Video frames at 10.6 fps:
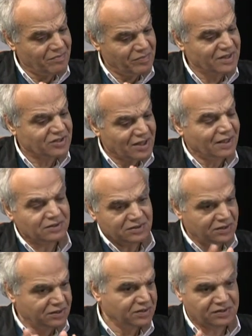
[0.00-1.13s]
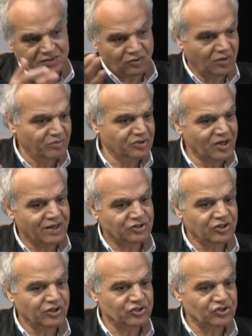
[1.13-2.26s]
based on this almost 8
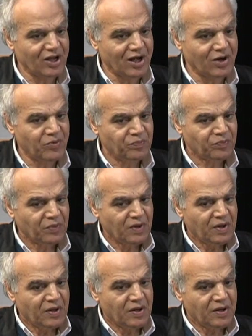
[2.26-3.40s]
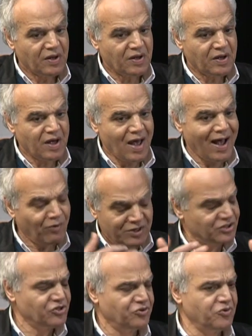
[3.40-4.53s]
years now, how
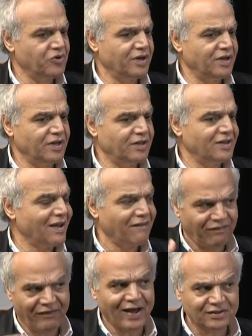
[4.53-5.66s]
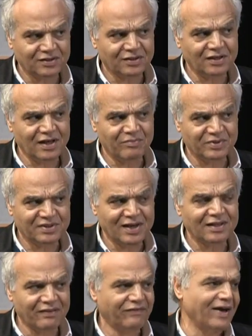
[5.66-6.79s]
is he doing? Did it affect really,
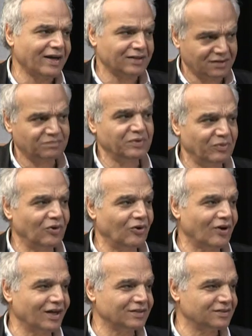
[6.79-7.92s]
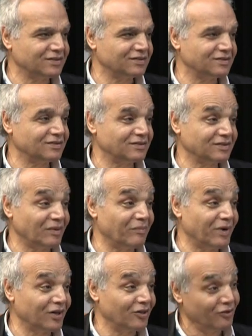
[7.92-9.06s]
beside the fact people look at
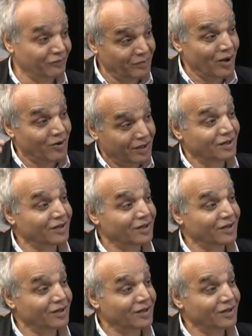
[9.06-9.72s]
somebody of power